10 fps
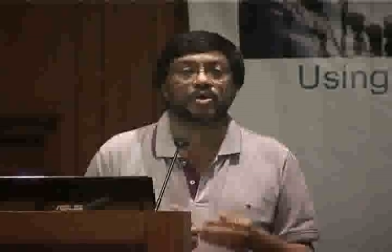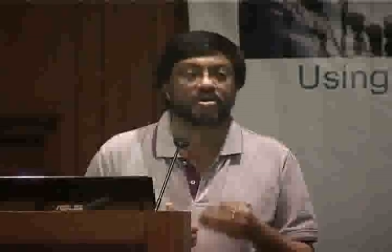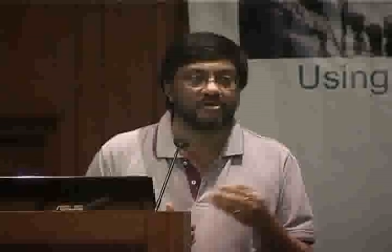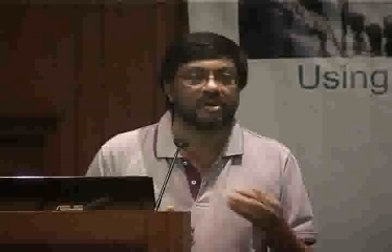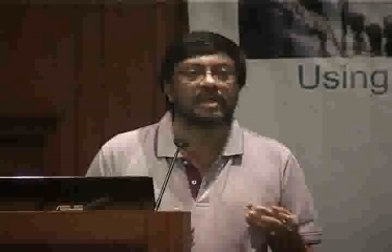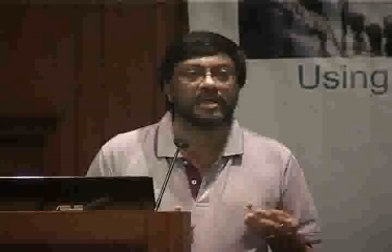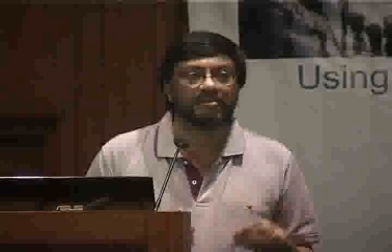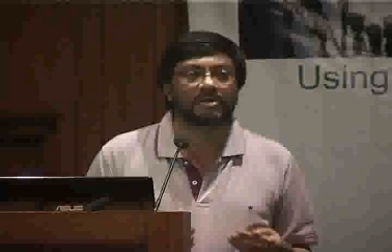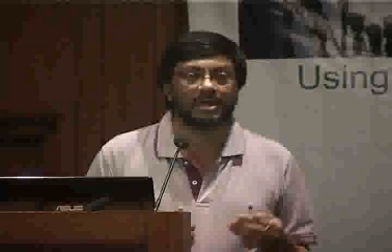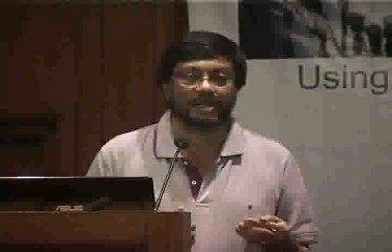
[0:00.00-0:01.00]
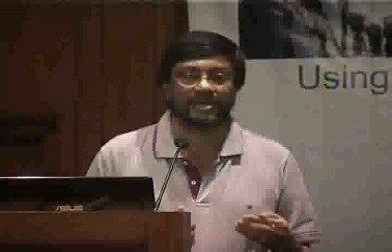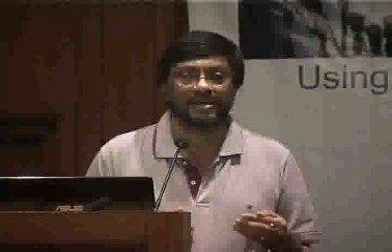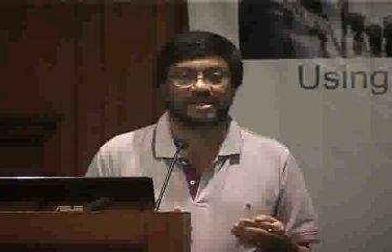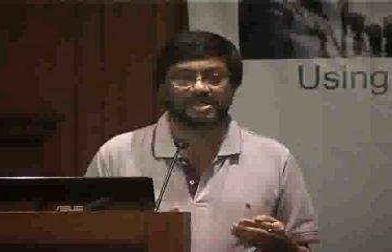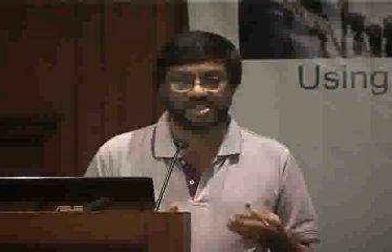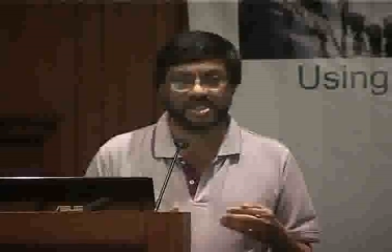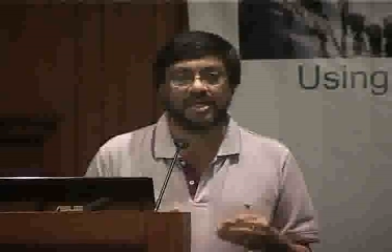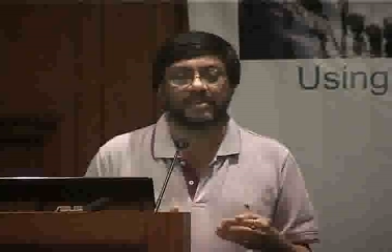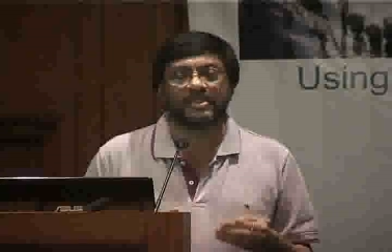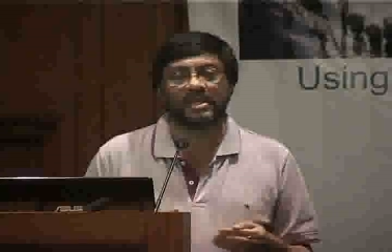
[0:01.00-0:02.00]
they could really, really
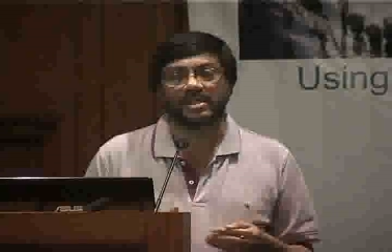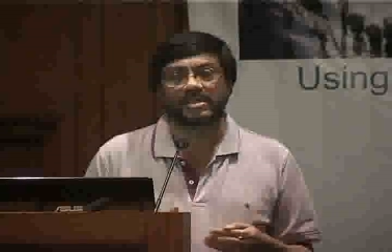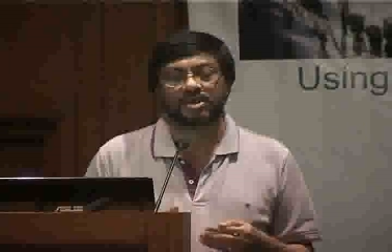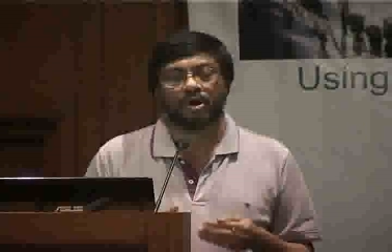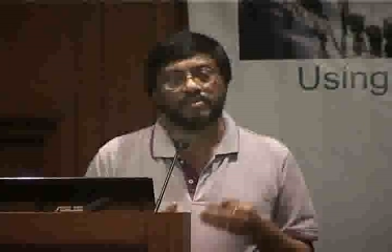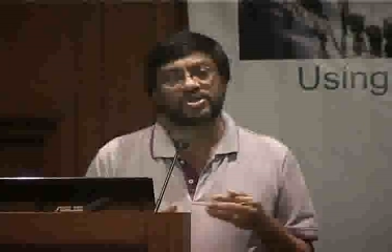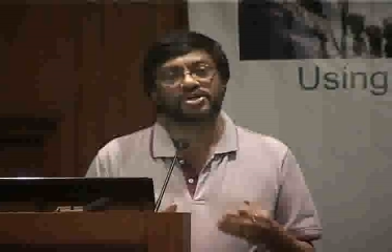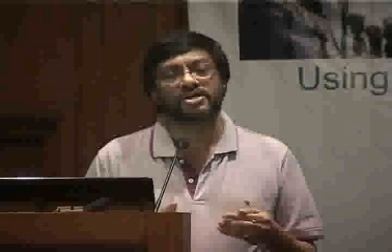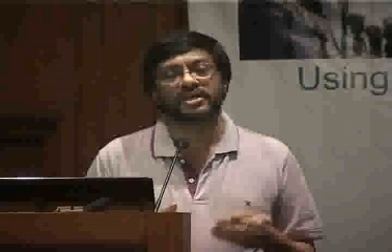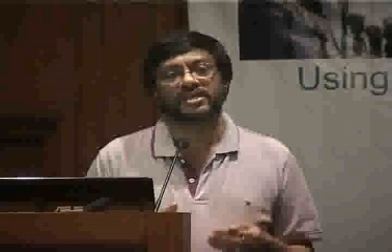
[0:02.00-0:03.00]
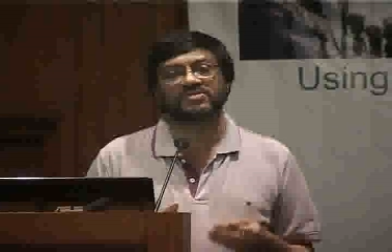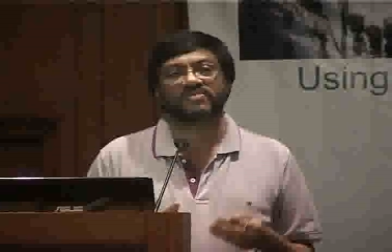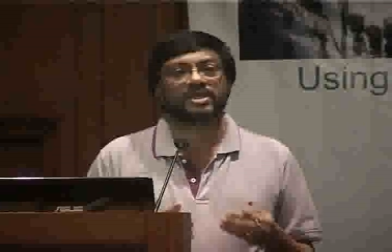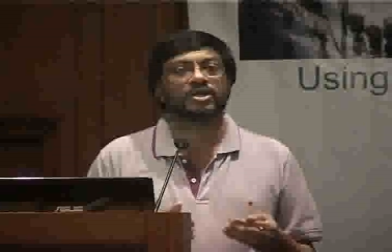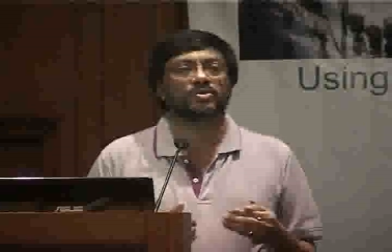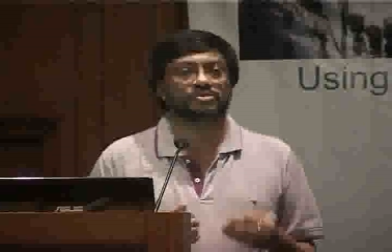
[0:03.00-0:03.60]
see that the opportunity is very